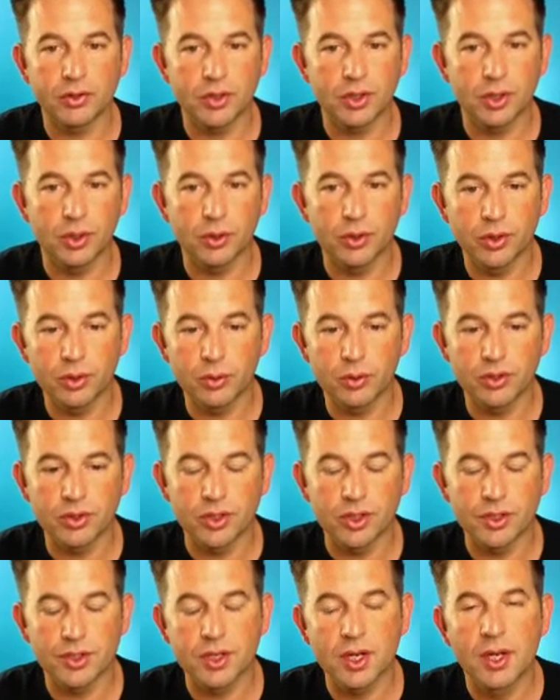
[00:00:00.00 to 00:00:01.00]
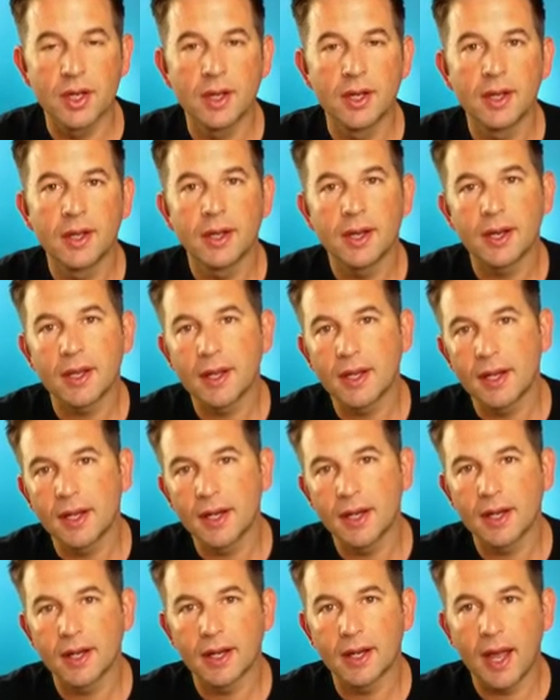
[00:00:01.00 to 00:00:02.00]
to show you is just
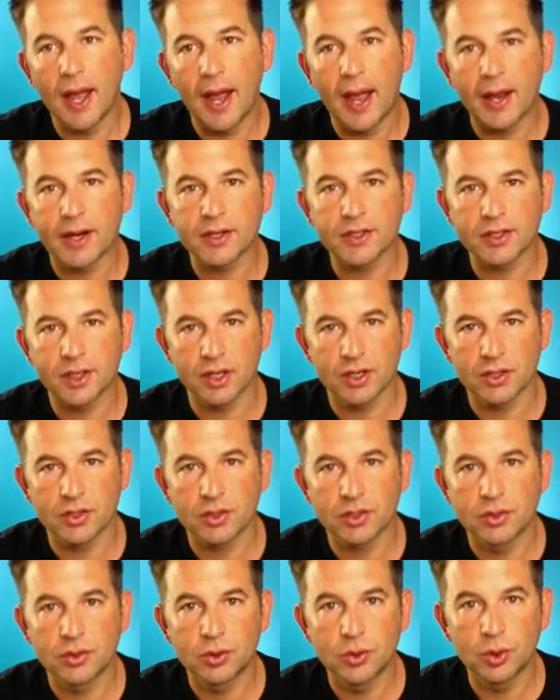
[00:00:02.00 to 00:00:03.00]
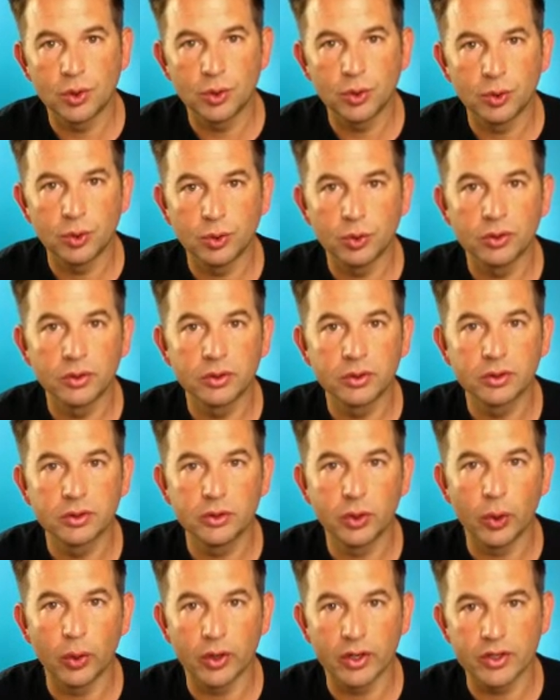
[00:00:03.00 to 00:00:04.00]
getting access to
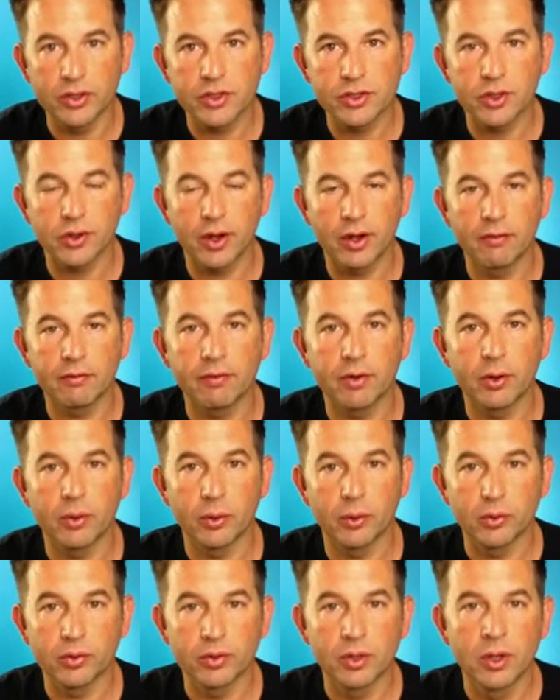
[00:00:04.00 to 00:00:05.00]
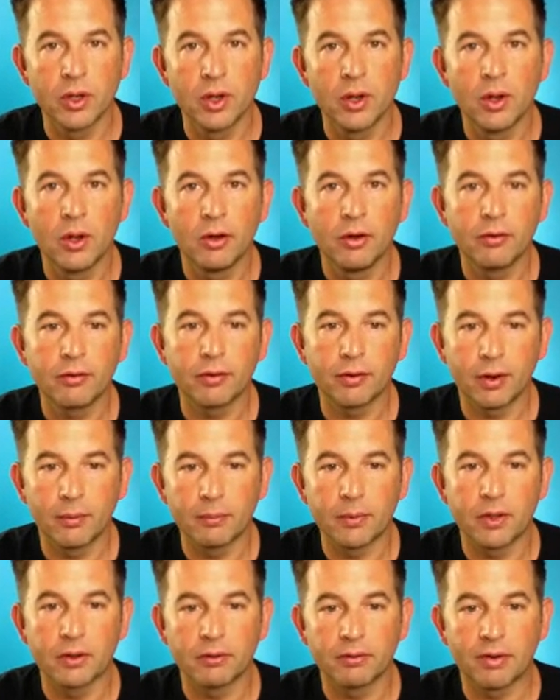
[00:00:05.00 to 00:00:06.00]
your Instagram photos
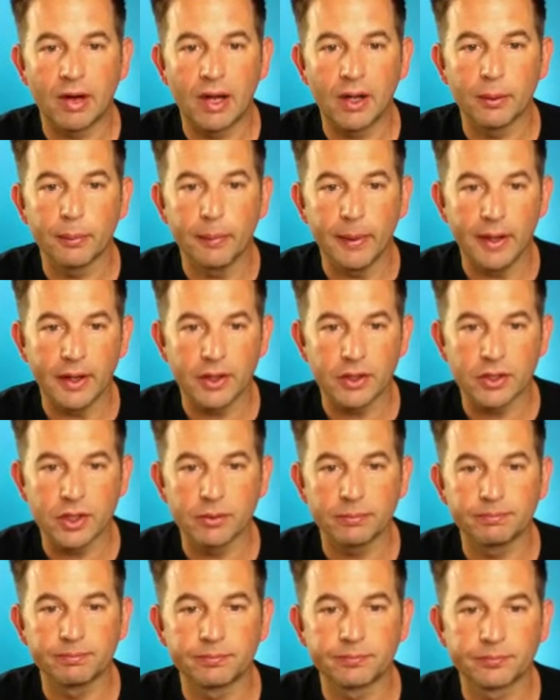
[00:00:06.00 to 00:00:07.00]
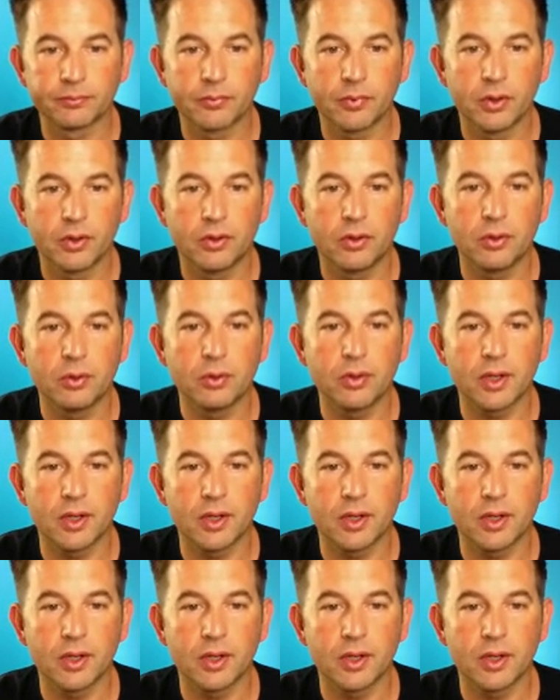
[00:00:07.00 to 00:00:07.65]
from your file manager. To do